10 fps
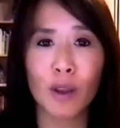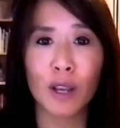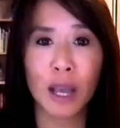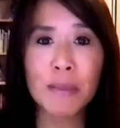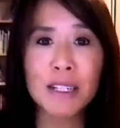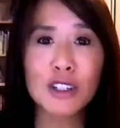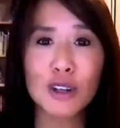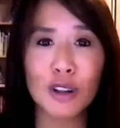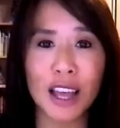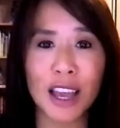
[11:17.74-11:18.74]
come into
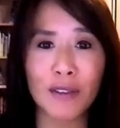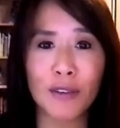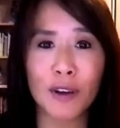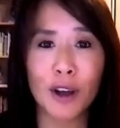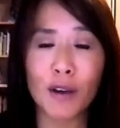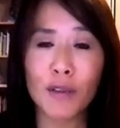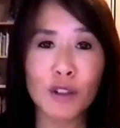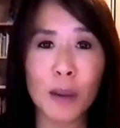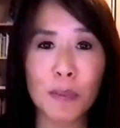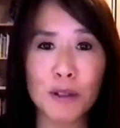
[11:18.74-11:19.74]
your life of
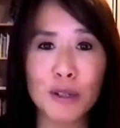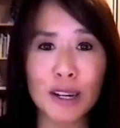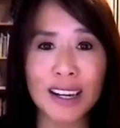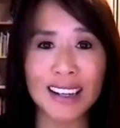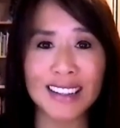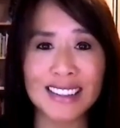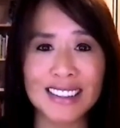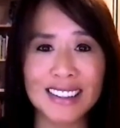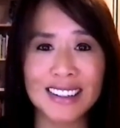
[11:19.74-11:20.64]
those opportunities,